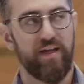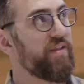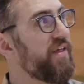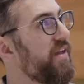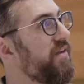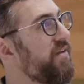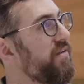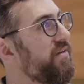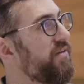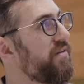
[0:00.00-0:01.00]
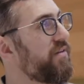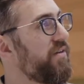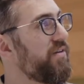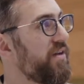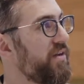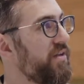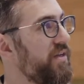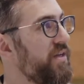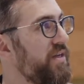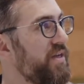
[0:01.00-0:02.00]
and then you're
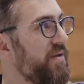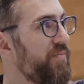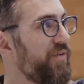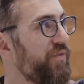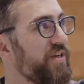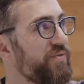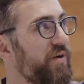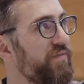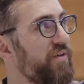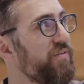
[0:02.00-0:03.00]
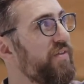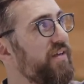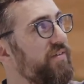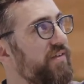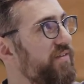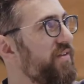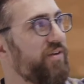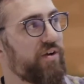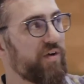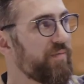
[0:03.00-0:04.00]
done. But for each one of those things,
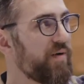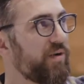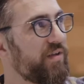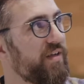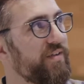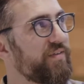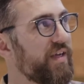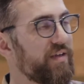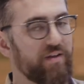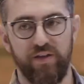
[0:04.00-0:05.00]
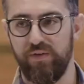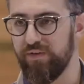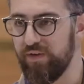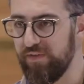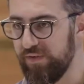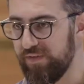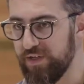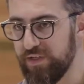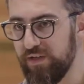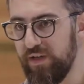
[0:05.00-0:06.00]
that's our gray bubble. It's like a user interview
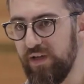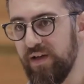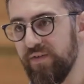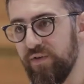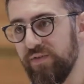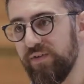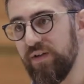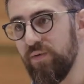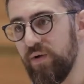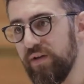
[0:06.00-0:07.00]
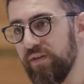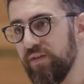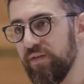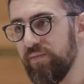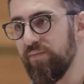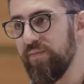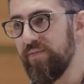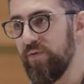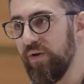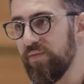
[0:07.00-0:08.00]
session. For every single one,
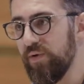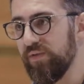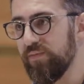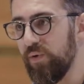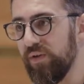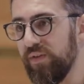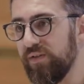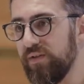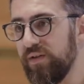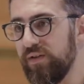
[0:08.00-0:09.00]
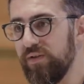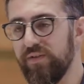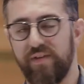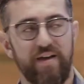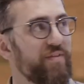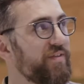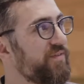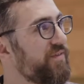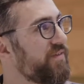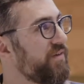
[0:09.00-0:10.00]
maybe one of the most important things you can do is have
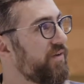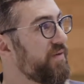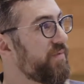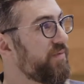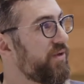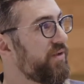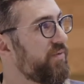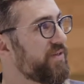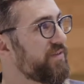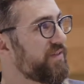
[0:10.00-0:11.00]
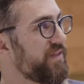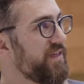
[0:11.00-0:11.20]
this green bubble, which is a